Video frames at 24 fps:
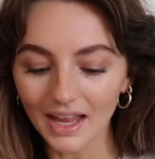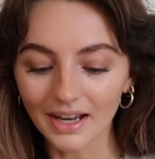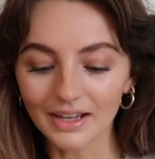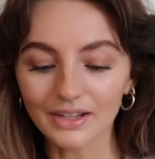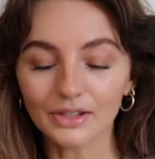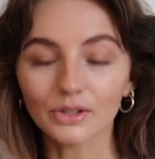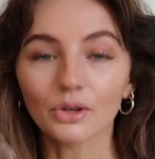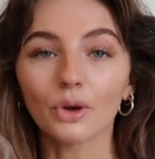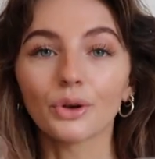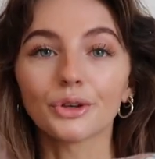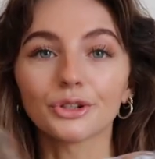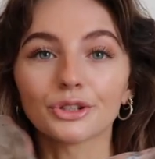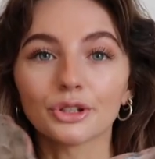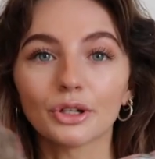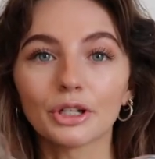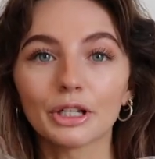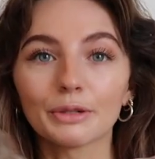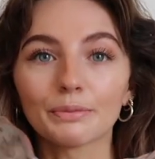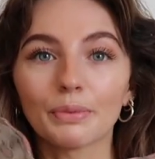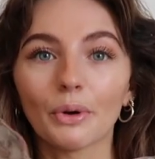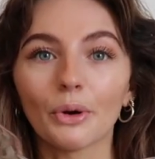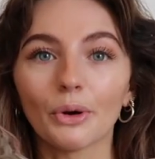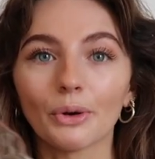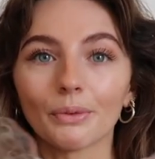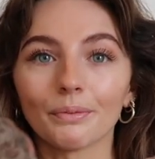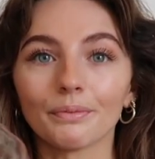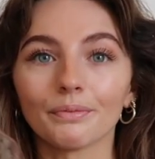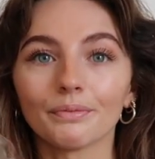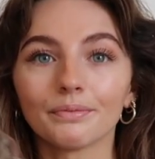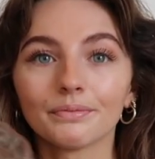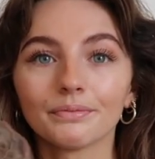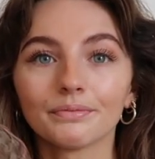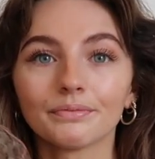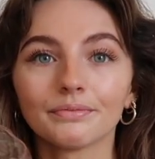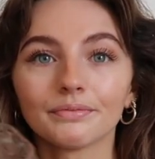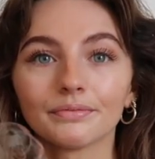And it's got a solid bottom
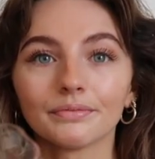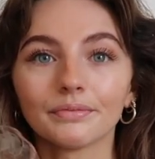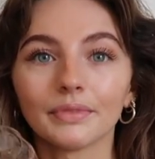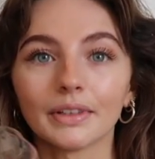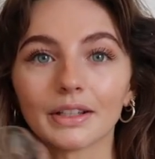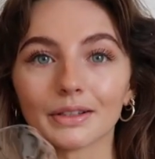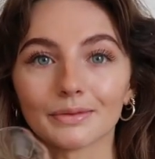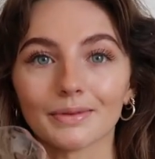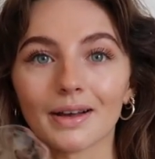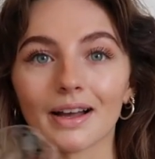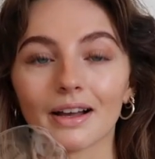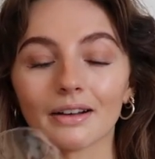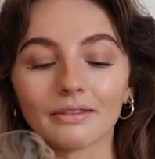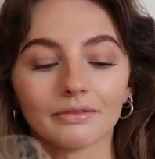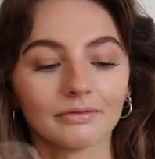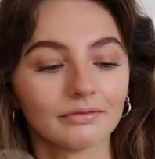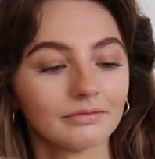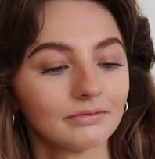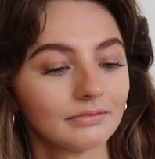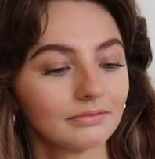as well.